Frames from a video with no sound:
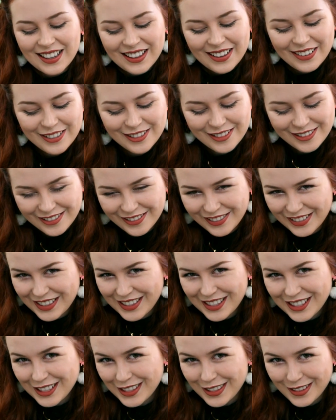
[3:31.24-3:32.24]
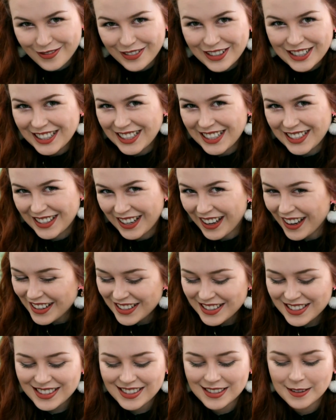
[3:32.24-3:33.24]
oh, it's just really
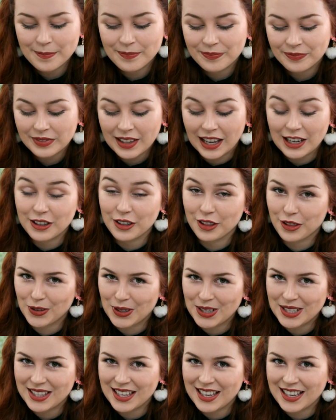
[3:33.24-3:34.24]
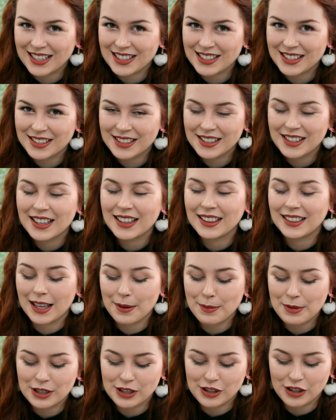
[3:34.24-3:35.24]
nice. I got 3 things. Let
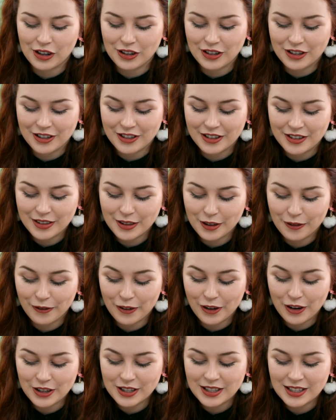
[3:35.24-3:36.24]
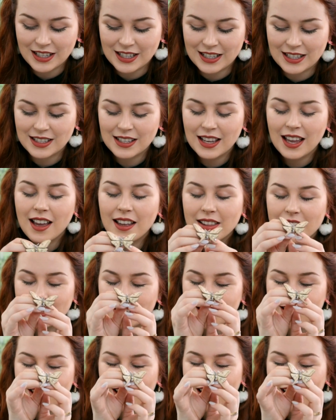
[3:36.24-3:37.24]
me show you. The first is
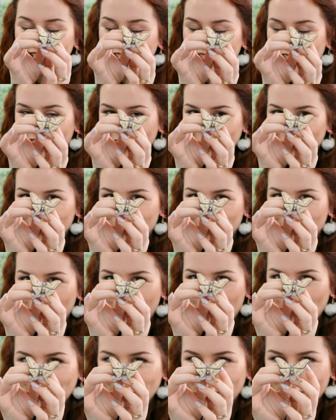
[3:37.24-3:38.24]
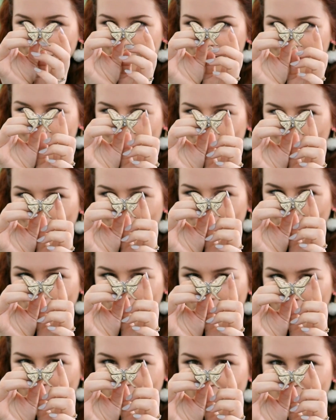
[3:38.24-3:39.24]
this tiny little moth
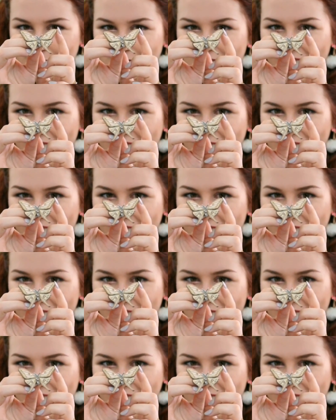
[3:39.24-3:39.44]
brooch,